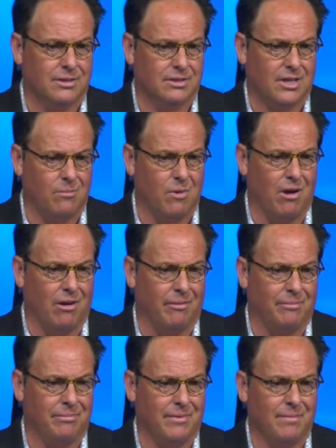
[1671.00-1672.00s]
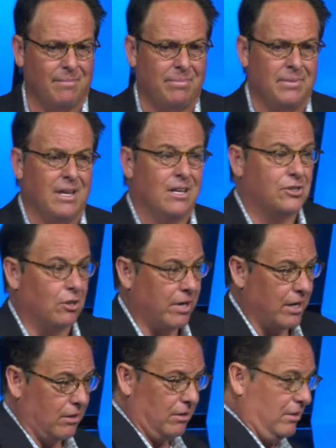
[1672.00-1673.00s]
Come on. So,
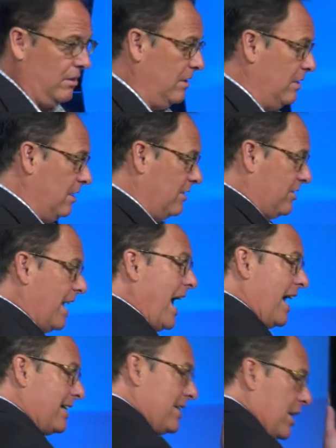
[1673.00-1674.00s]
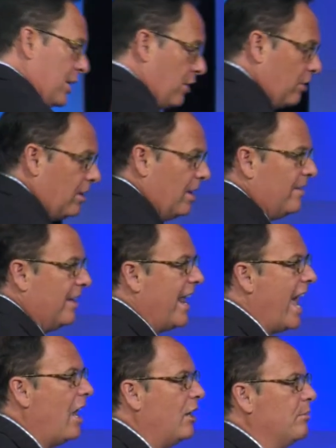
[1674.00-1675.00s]
here, the exact year that
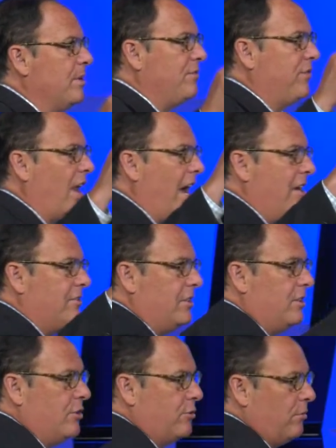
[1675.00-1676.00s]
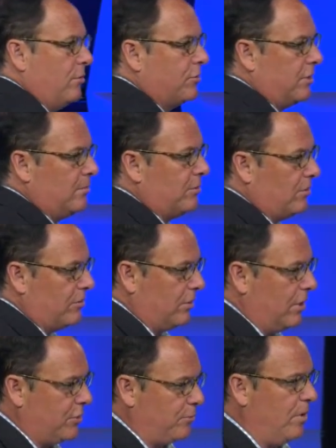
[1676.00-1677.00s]
Allenby flies into Jerusalem. So, so
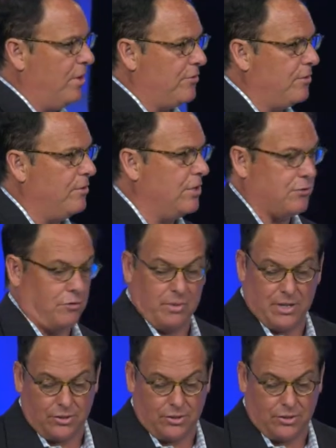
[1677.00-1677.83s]
let's run through these for a minute.